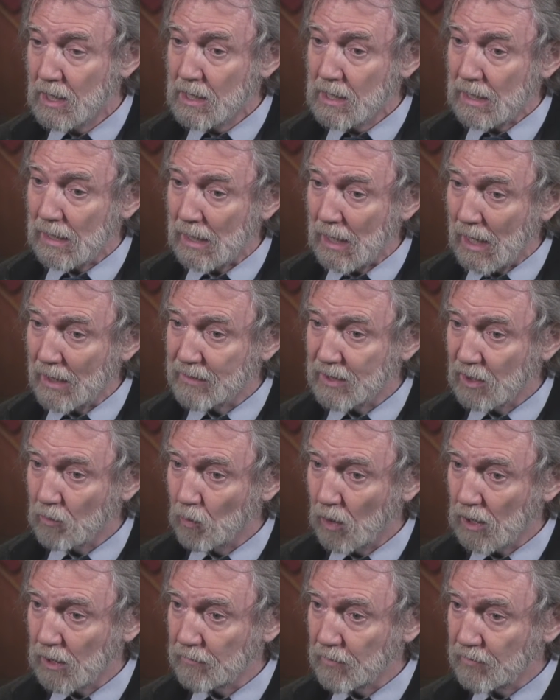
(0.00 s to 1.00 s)
I think
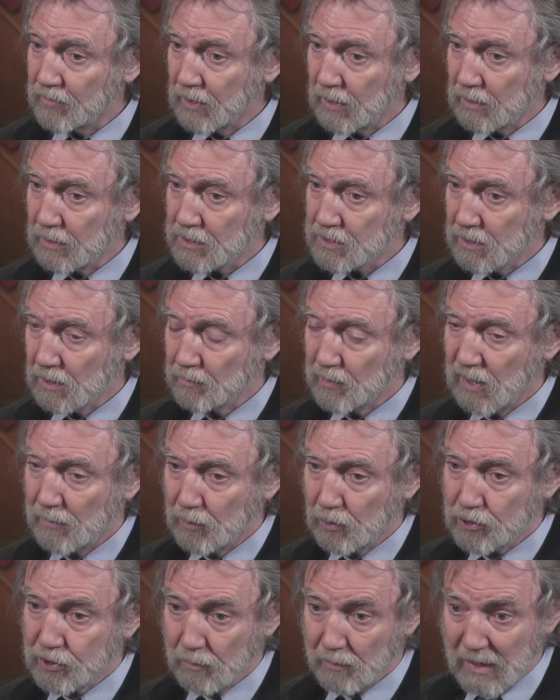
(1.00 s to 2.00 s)
one of the things that
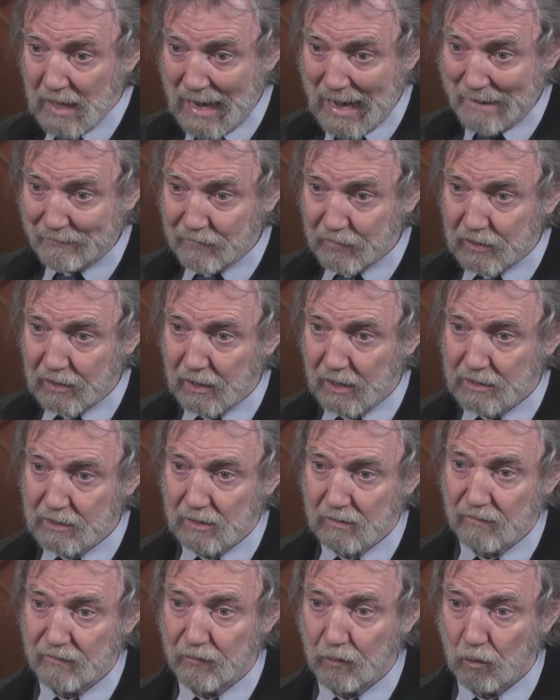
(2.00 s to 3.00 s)
people should be
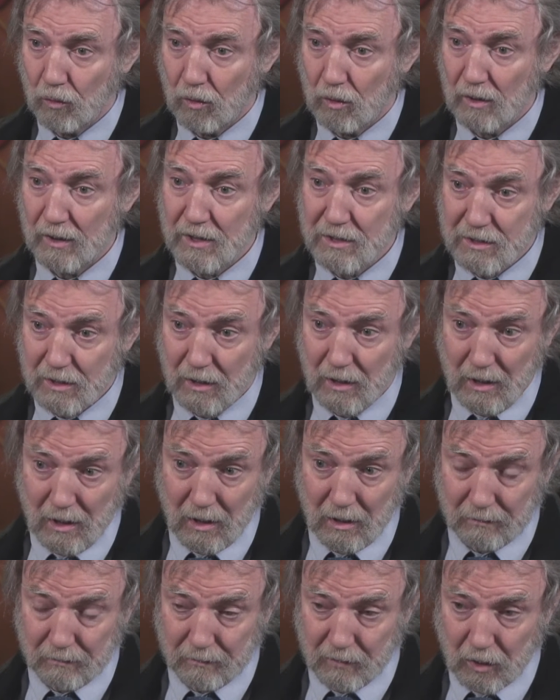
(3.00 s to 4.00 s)
advocating for is
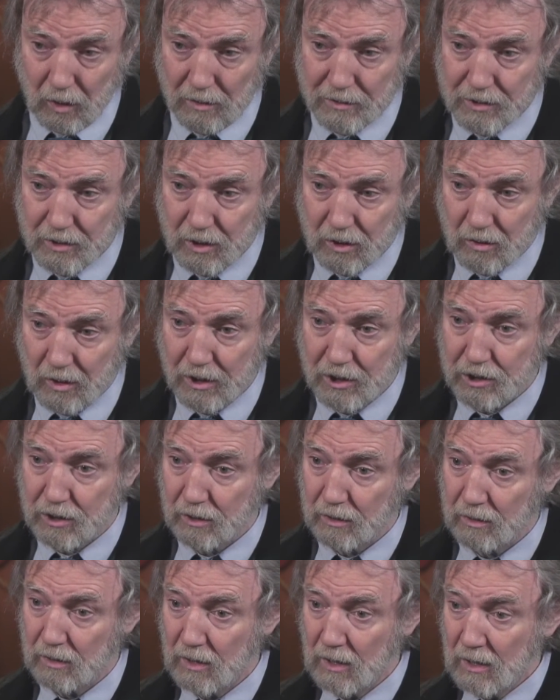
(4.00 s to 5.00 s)
a
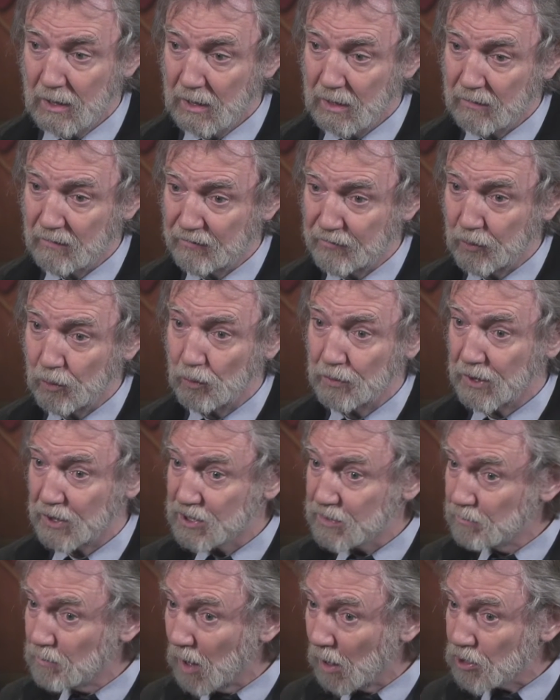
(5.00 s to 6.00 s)
concentration in food
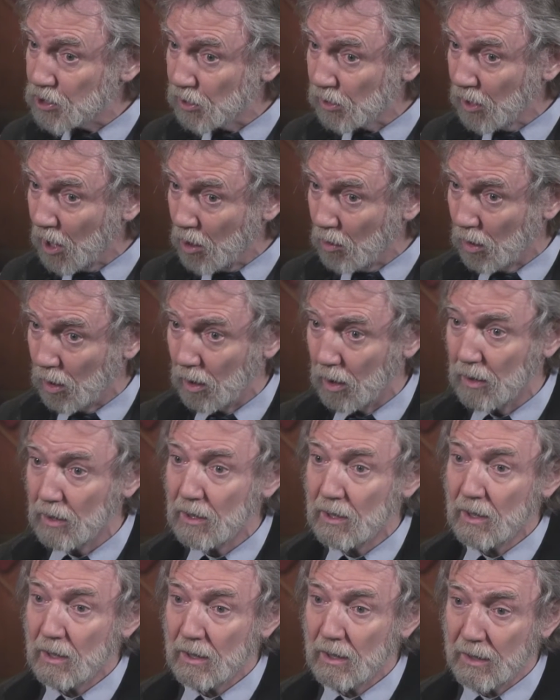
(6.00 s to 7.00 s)
that's much lower
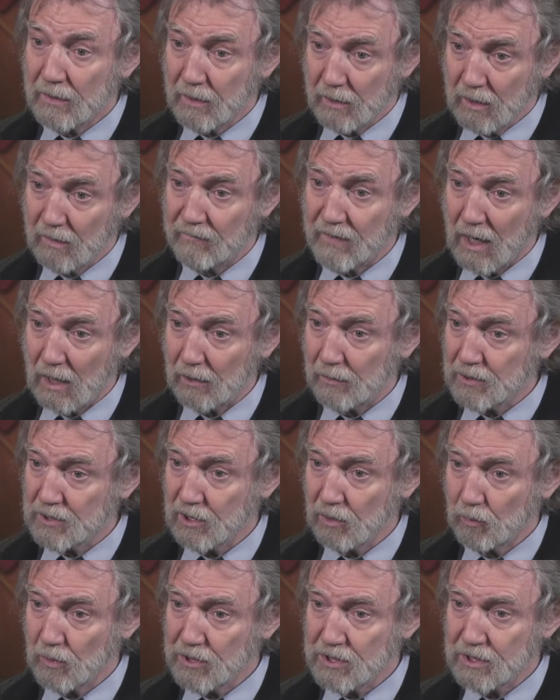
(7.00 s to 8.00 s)
than the values
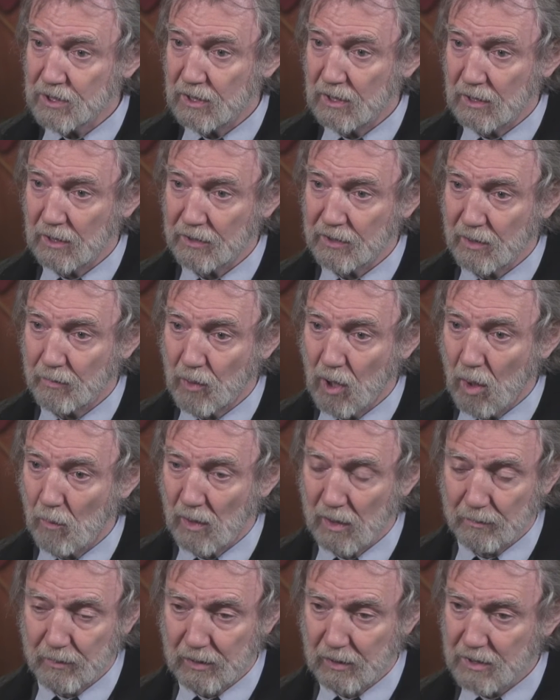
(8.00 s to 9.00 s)
that we're seeing at the
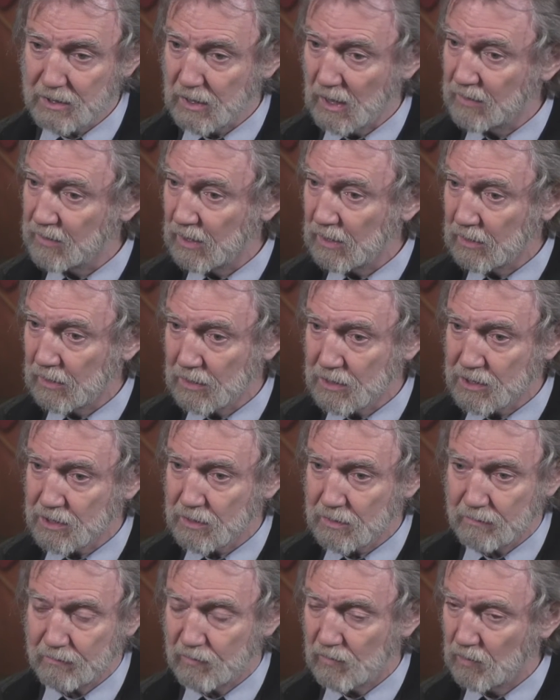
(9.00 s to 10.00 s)
moment, because I think
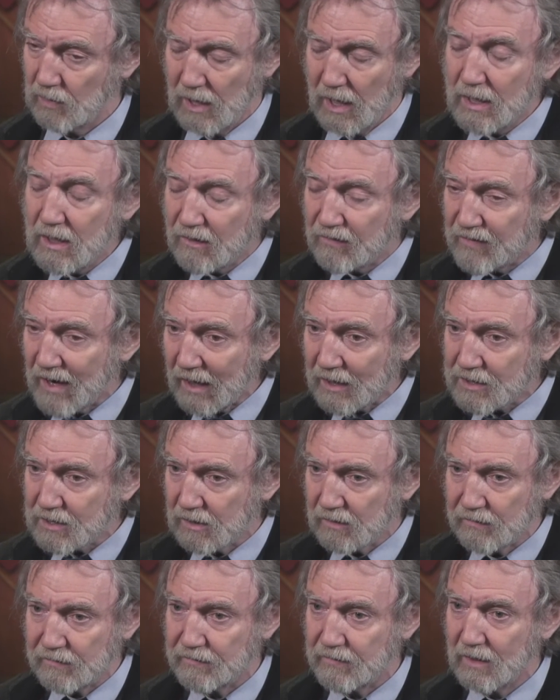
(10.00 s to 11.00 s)
it's
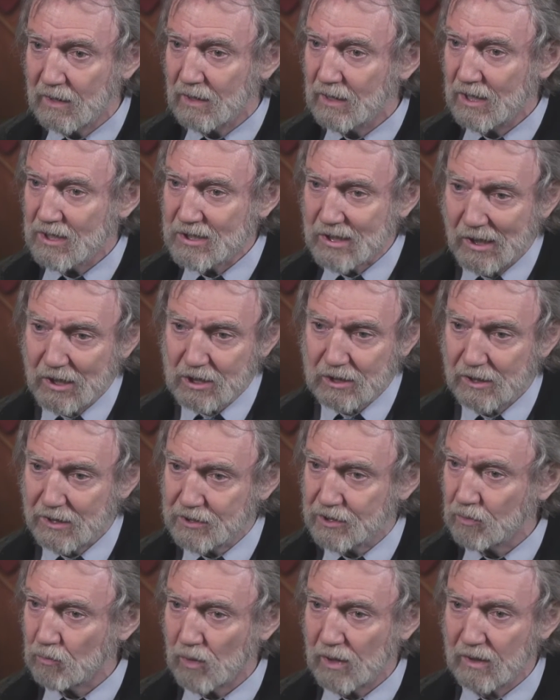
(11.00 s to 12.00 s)
ineffective essentially
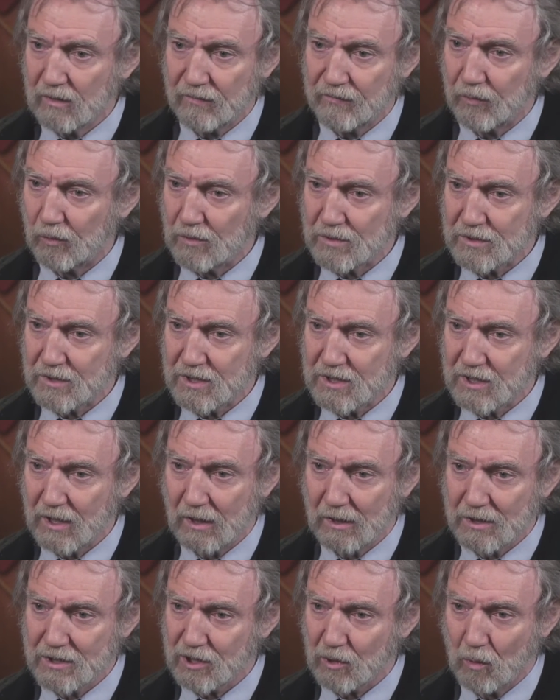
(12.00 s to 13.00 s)
to reinforce the
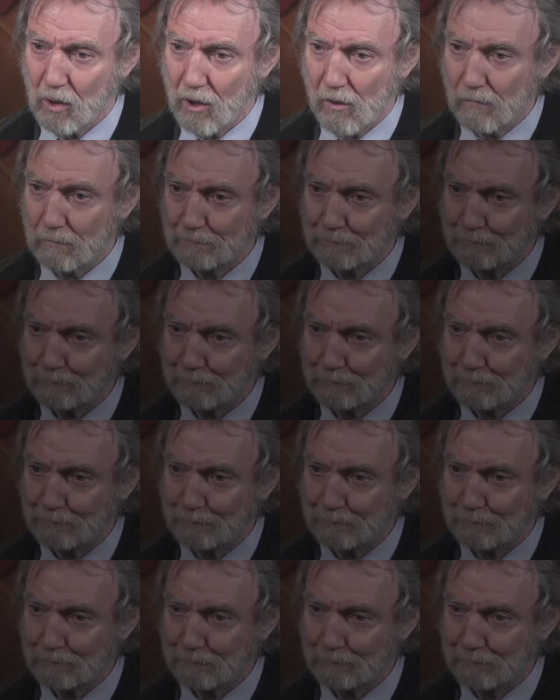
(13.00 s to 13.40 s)
status quo.